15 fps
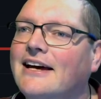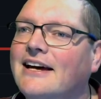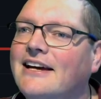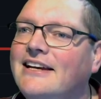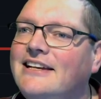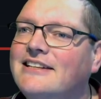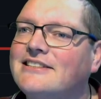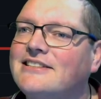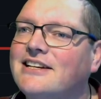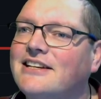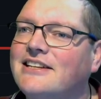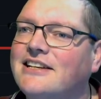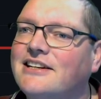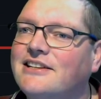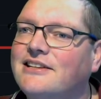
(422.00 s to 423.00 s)
inside
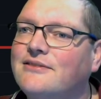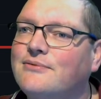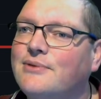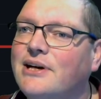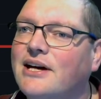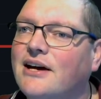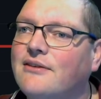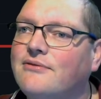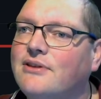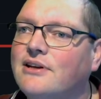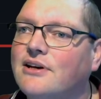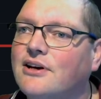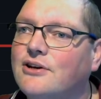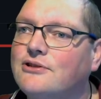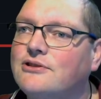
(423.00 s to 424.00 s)
there we have the
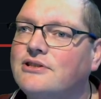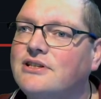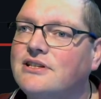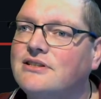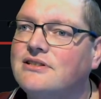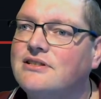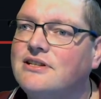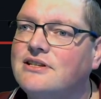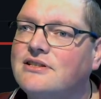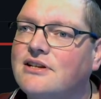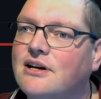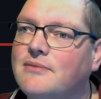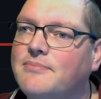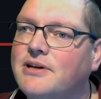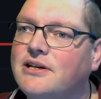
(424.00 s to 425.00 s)
host is this
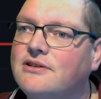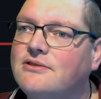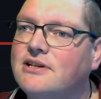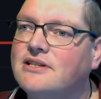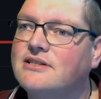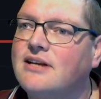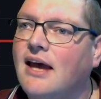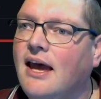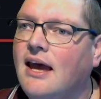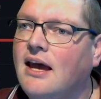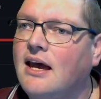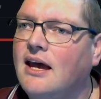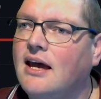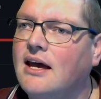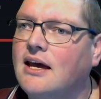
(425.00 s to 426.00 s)
IP address,
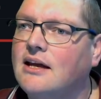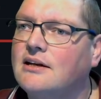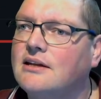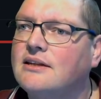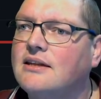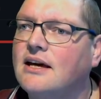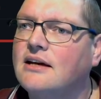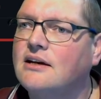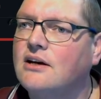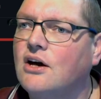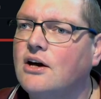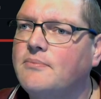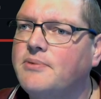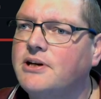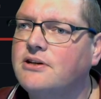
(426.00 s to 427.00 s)
and that
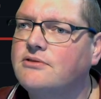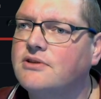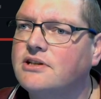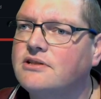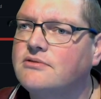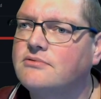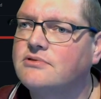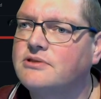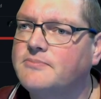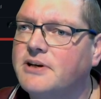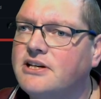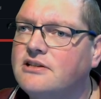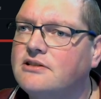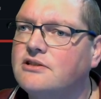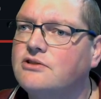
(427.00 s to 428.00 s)
IP address
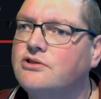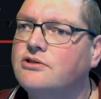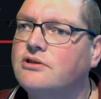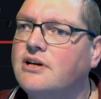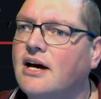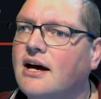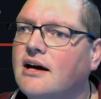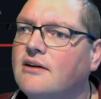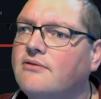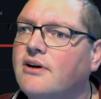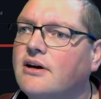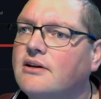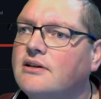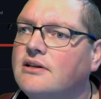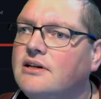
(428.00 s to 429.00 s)
space should have
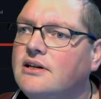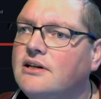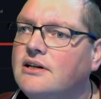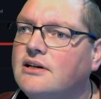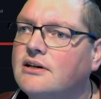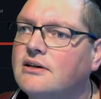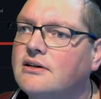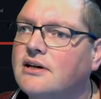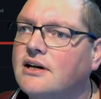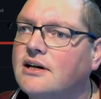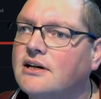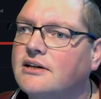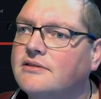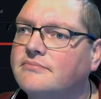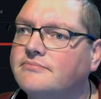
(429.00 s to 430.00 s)
the
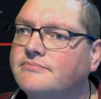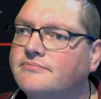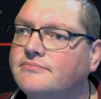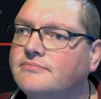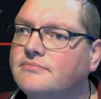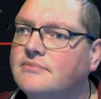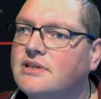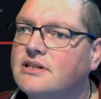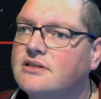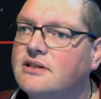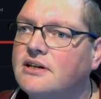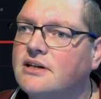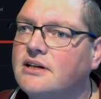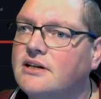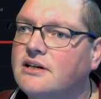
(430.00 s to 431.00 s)
there's
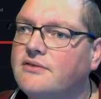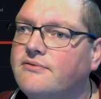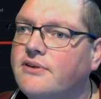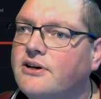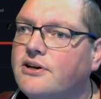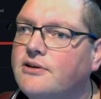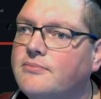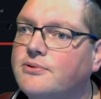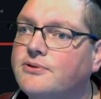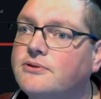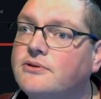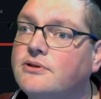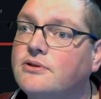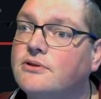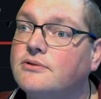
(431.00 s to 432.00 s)
a variable
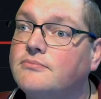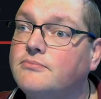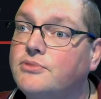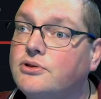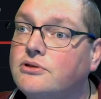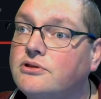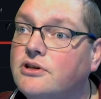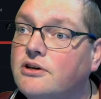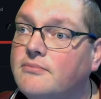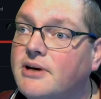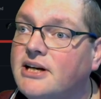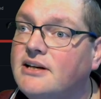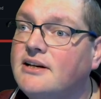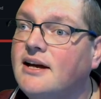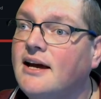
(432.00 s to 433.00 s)
called Moodle
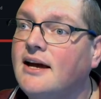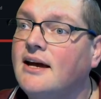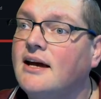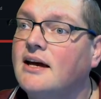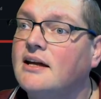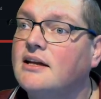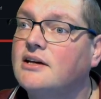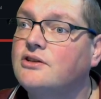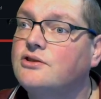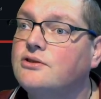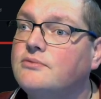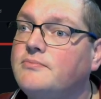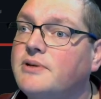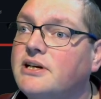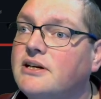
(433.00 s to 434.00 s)
domain, and that
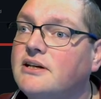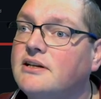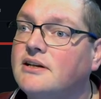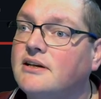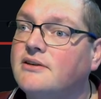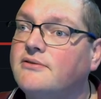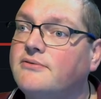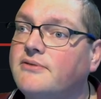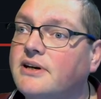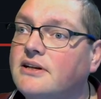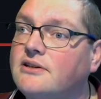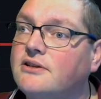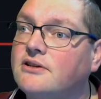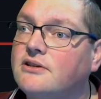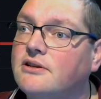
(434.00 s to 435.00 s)
should be
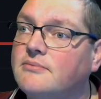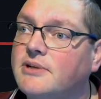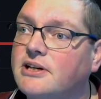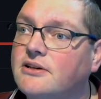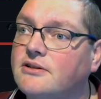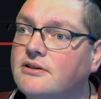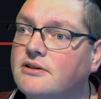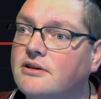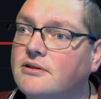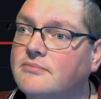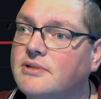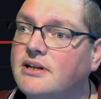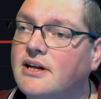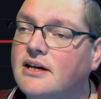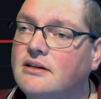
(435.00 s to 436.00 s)
fake.domain.com,
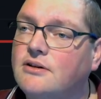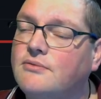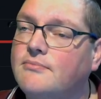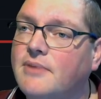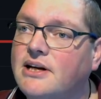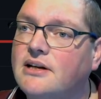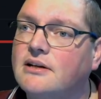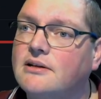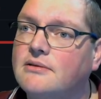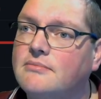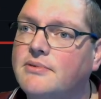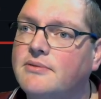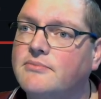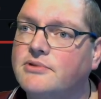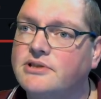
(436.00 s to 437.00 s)
and that'll make a little
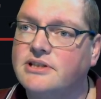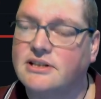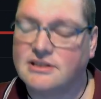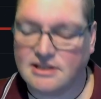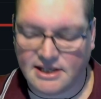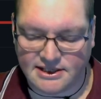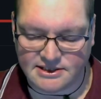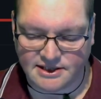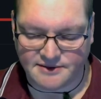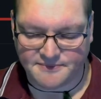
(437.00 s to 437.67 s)
bit more sense later.